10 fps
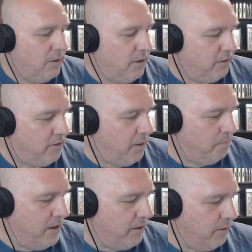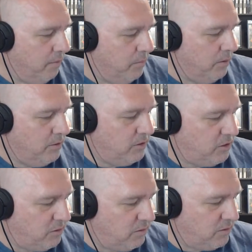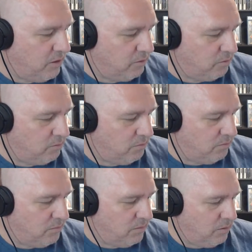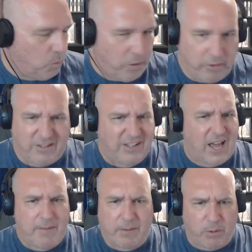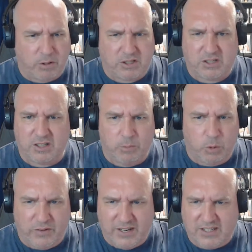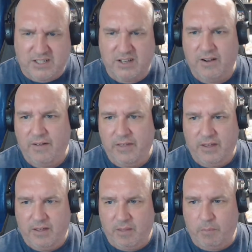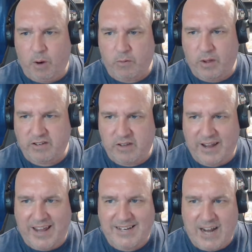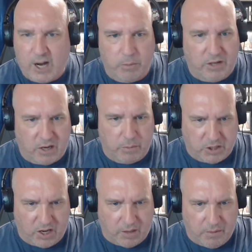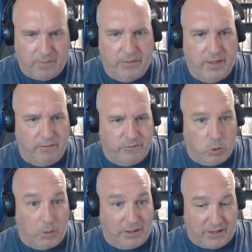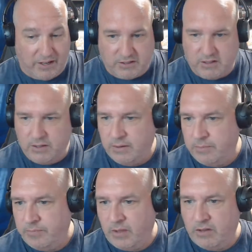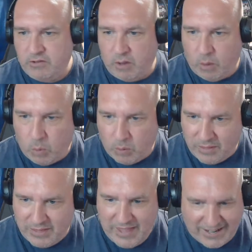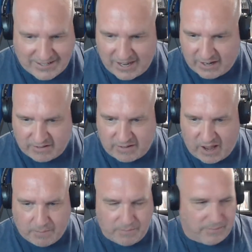except making them just, whether it's the comic books, the movies, Marvel has done a terrible, terrible job of doing things. So that's got to stop.